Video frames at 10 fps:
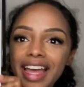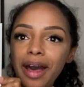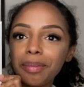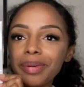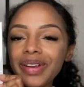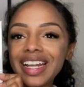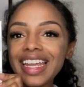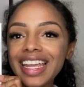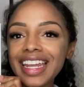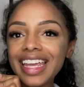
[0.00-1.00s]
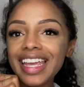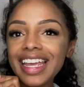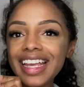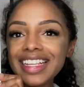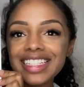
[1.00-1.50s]
how pretty it
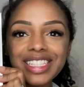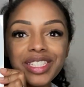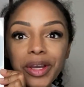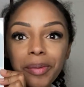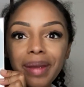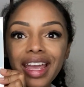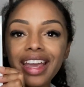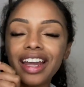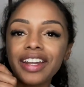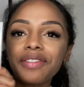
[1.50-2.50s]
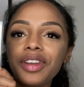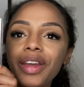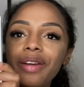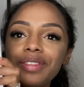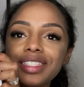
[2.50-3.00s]
is. It's so big. I don't even
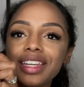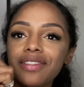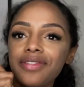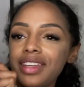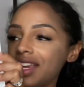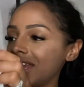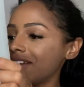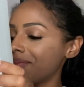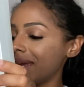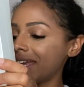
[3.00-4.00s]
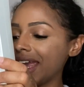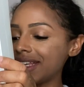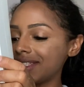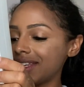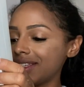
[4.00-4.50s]
know if it's gonna fit in any of my
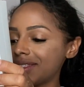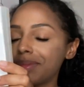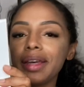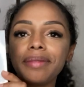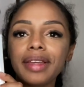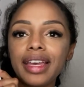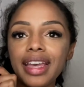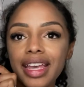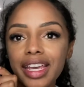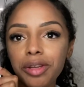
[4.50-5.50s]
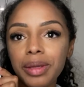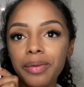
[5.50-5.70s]
cases, but it'll be